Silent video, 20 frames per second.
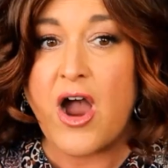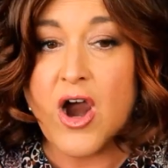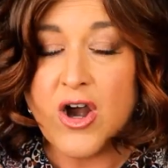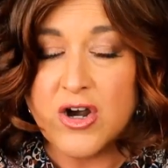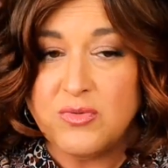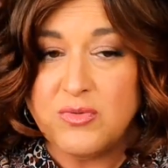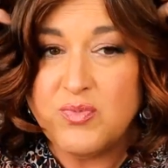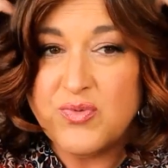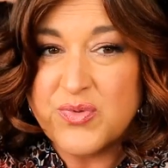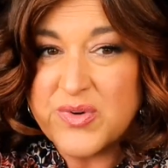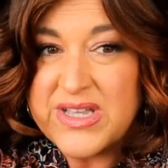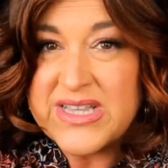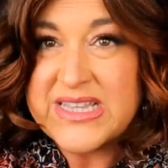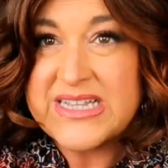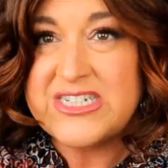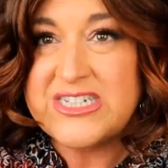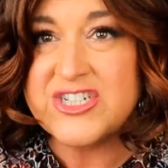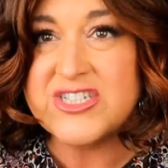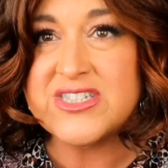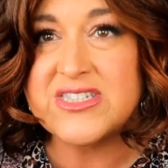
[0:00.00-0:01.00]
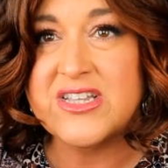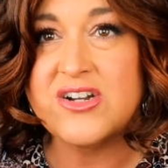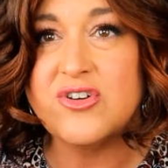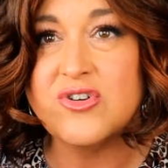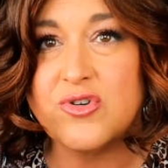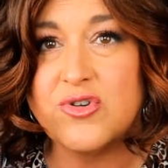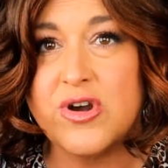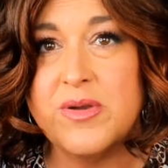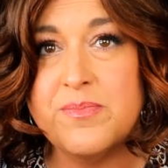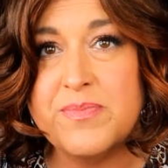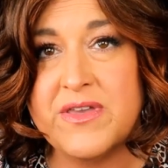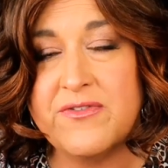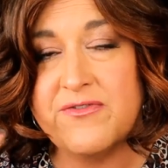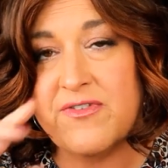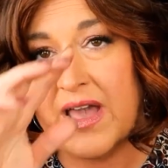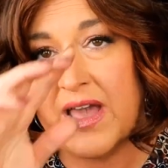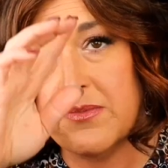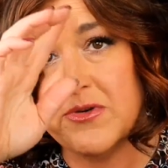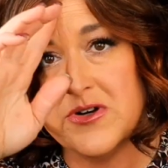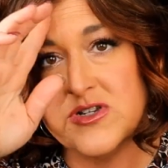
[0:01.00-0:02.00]
are really just little crimpy
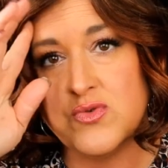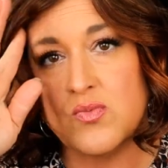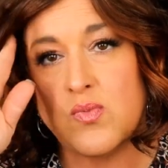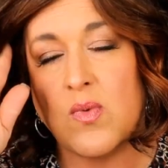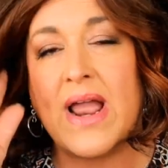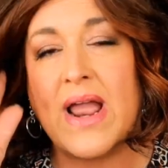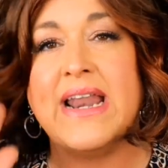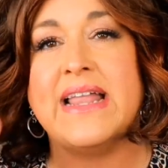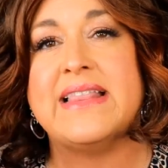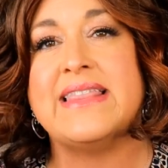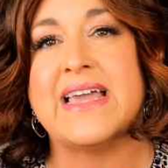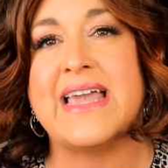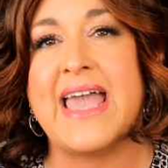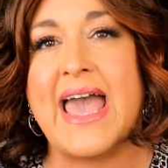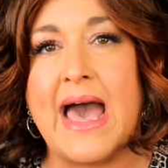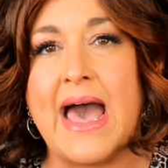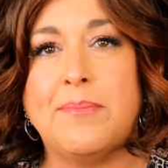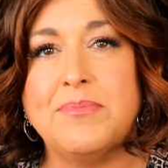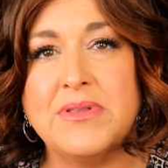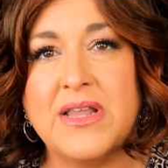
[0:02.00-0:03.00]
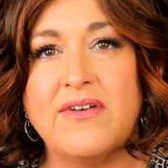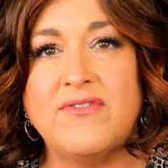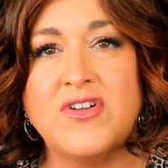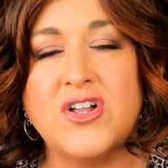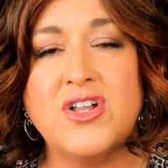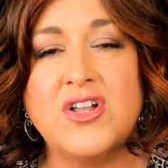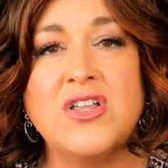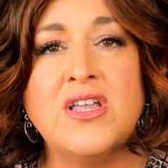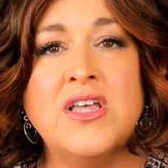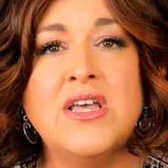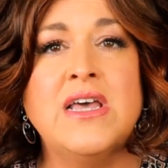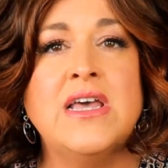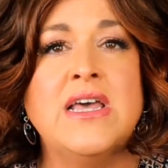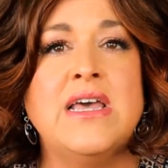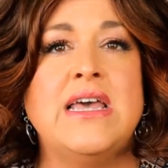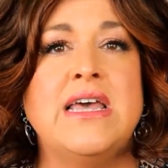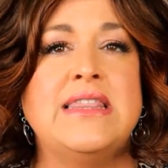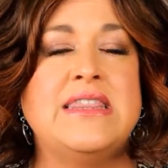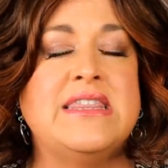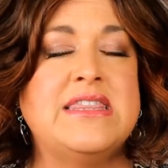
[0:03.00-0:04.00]
fibers right at the cap level.
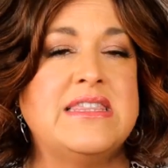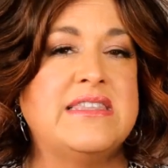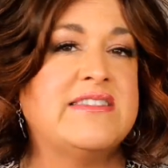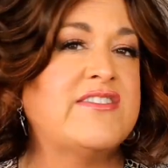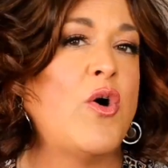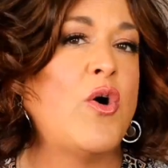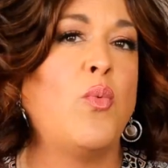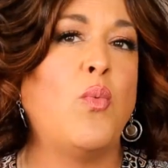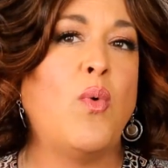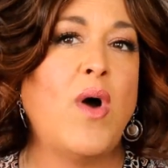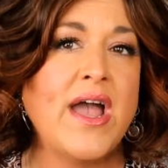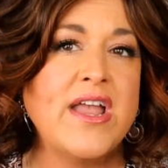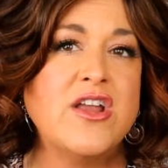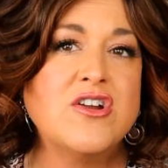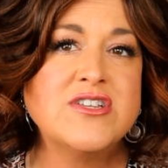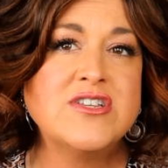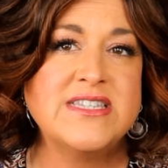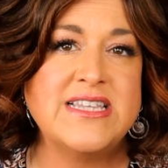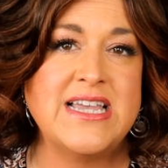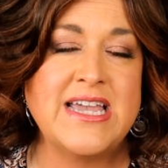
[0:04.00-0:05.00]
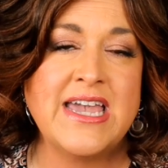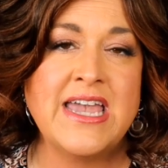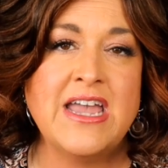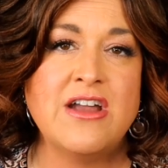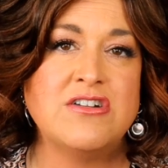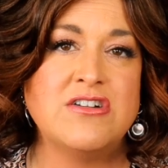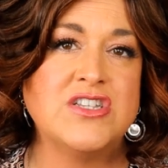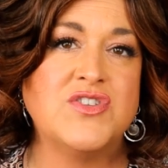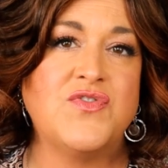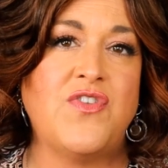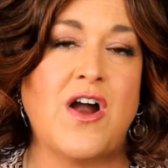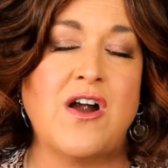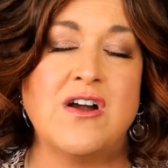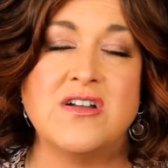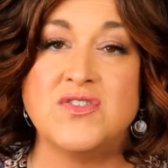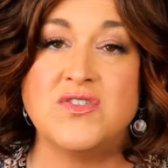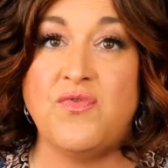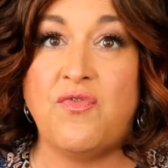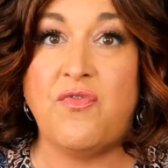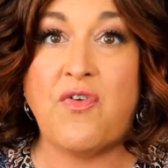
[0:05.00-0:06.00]
So what you're seeing here as
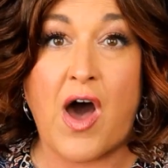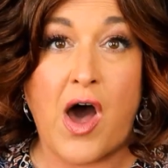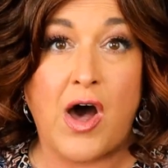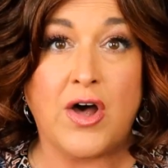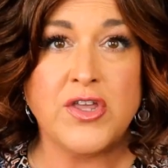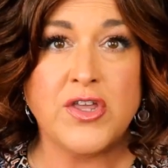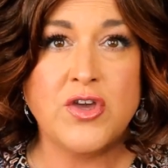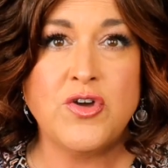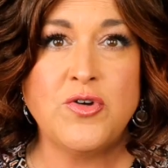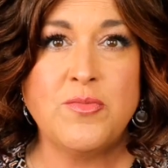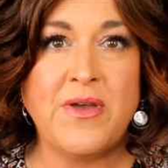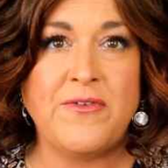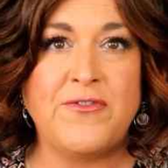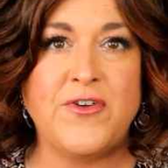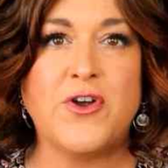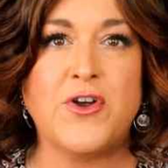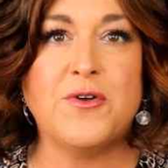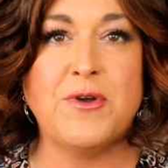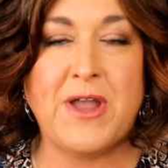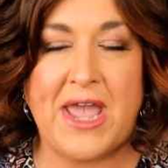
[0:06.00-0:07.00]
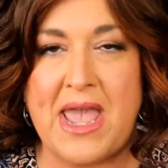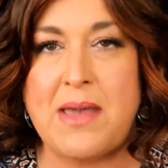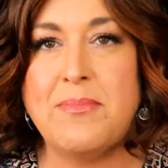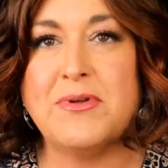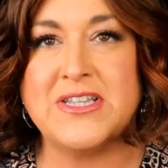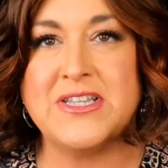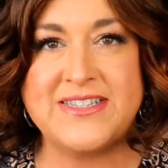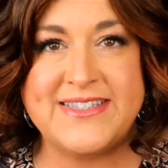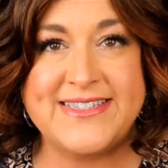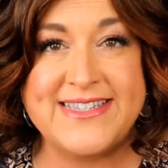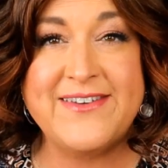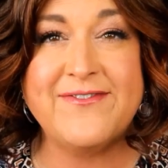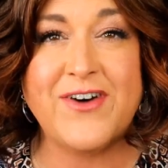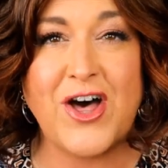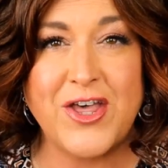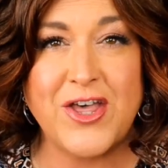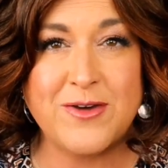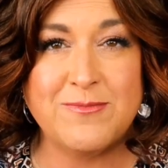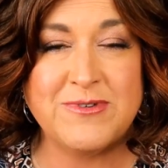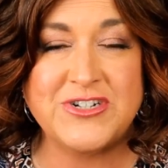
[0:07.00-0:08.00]
far as volume, if you're able to see
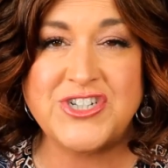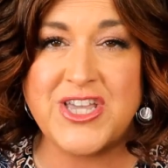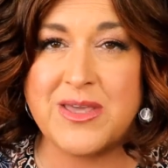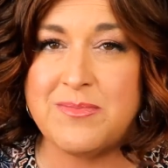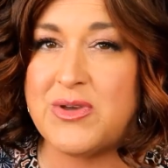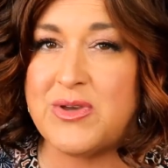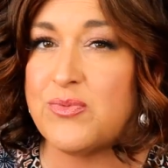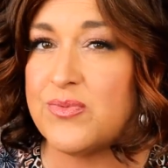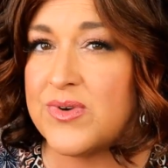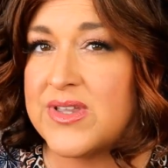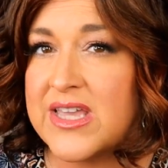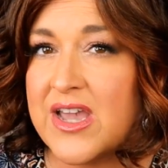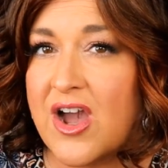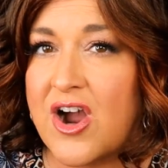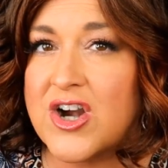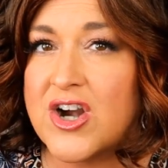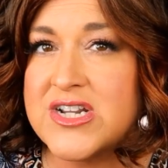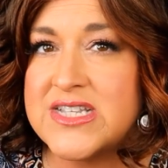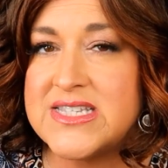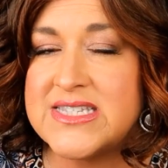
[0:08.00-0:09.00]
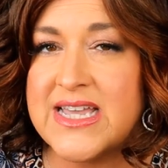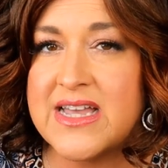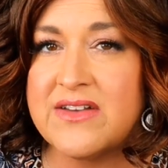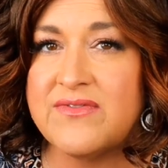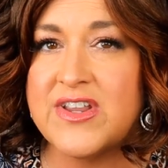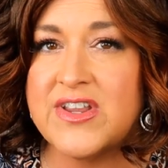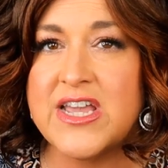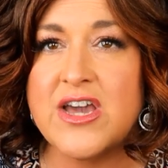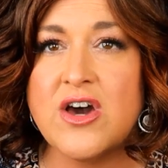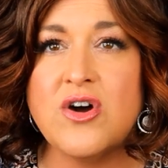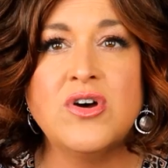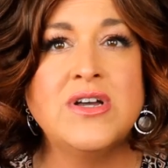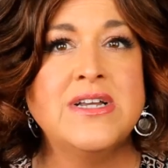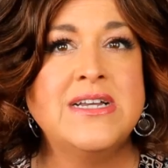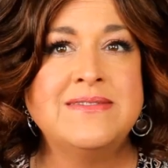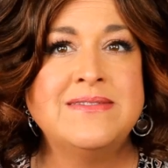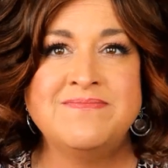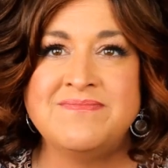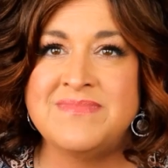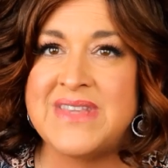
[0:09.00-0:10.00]
volume, which can be really hard to see on video,
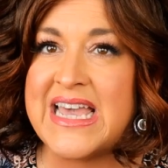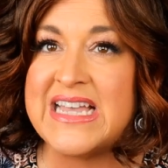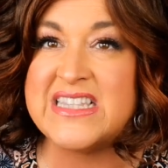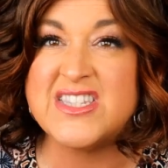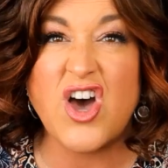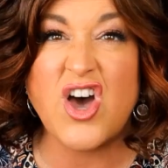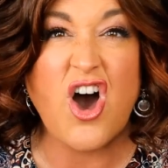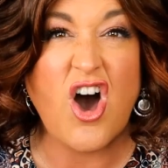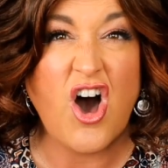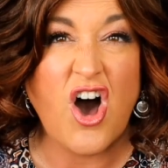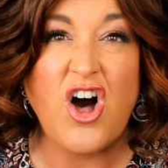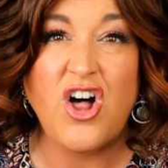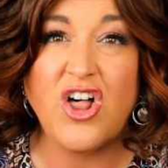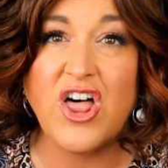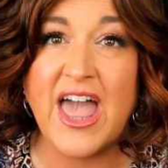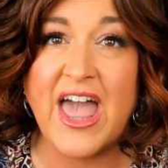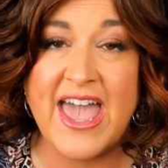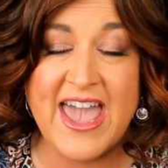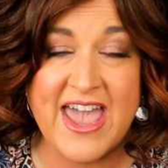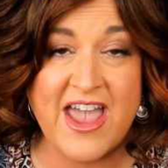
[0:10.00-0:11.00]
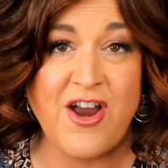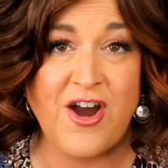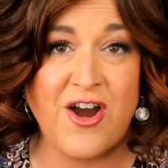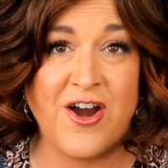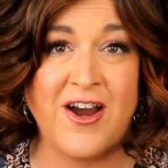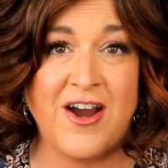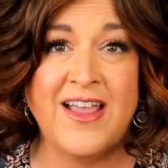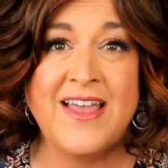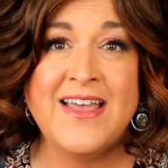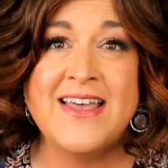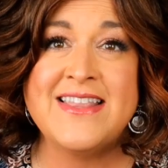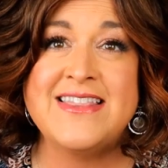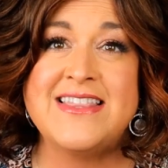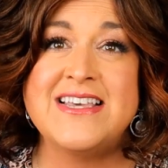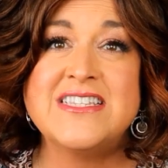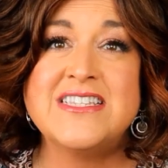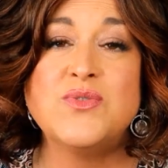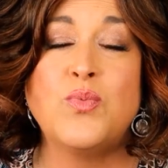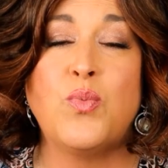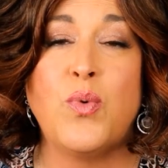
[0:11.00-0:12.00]
it's all hair.
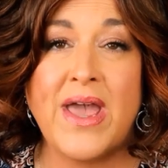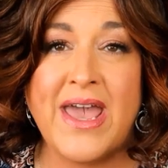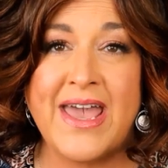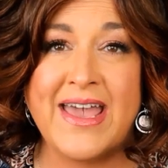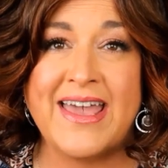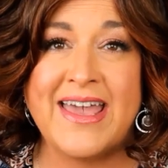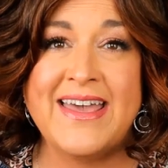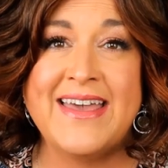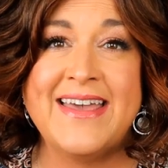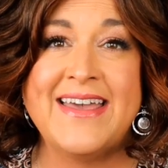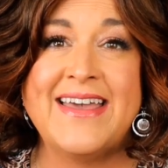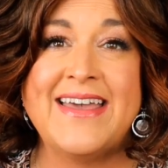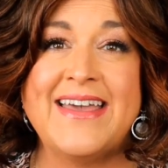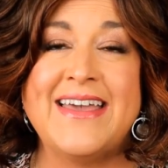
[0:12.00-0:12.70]
This wig